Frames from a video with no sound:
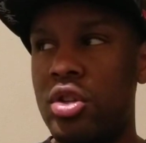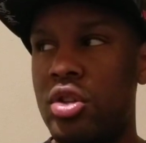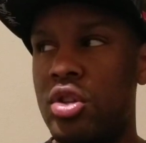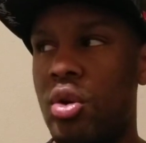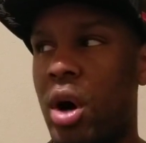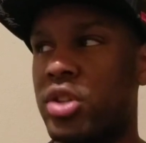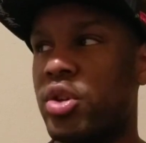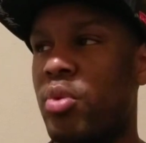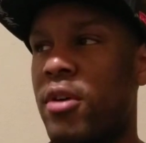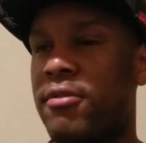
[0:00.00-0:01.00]
You also
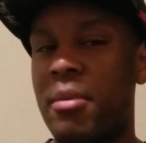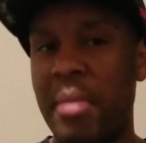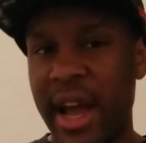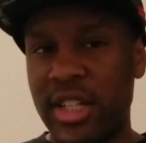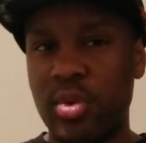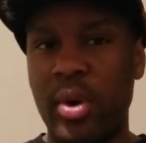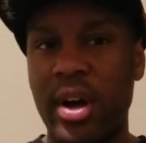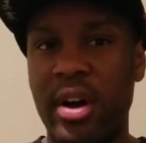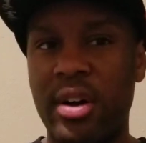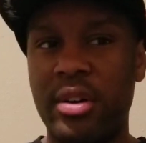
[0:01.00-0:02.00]
wrote for
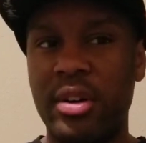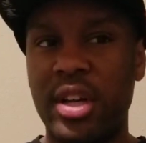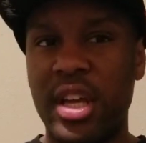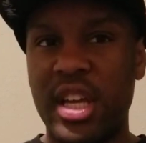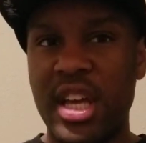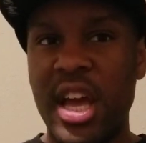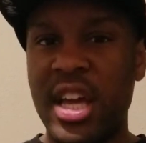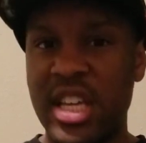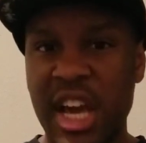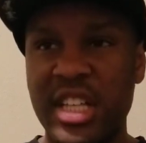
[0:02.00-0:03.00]
Maxwell
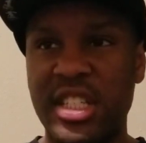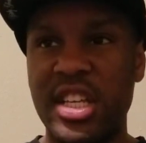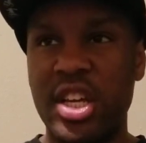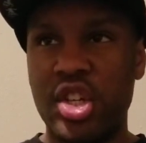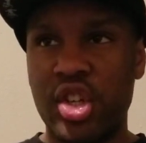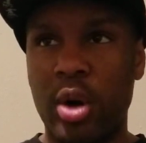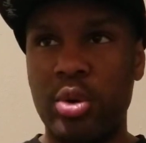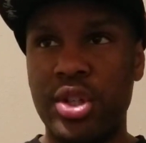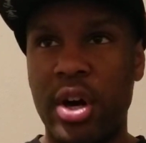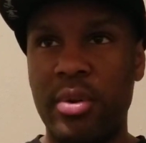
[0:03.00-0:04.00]
and Casey and
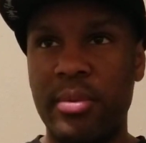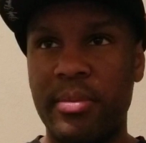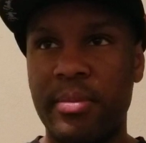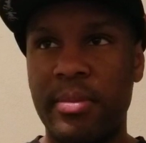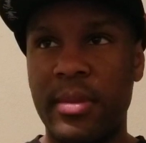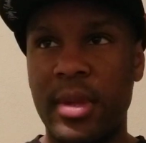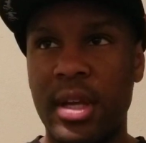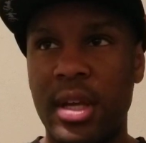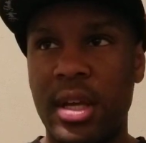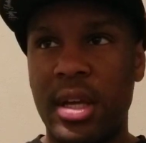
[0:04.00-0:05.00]
JoJo.
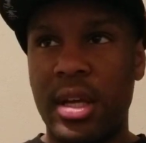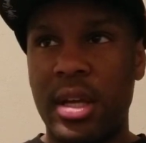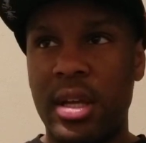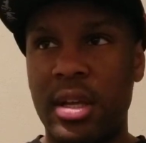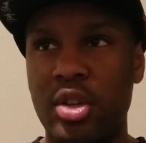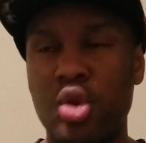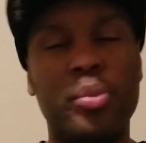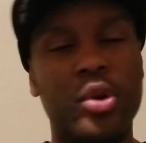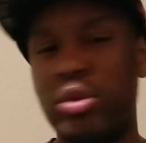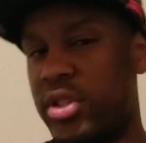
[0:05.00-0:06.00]
You
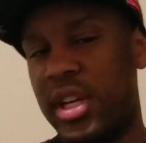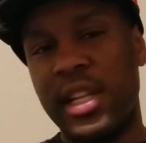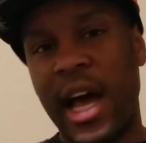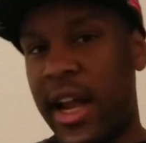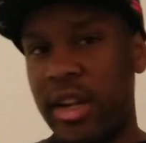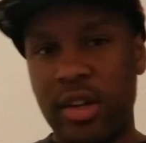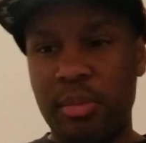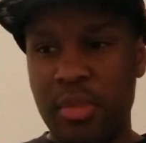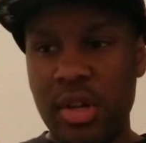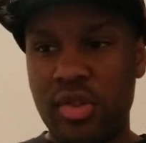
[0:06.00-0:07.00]
produced a lot of
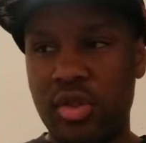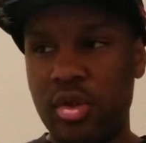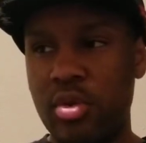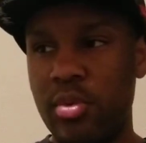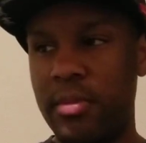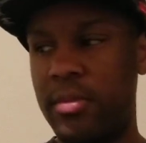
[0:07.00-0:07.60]
good beats too.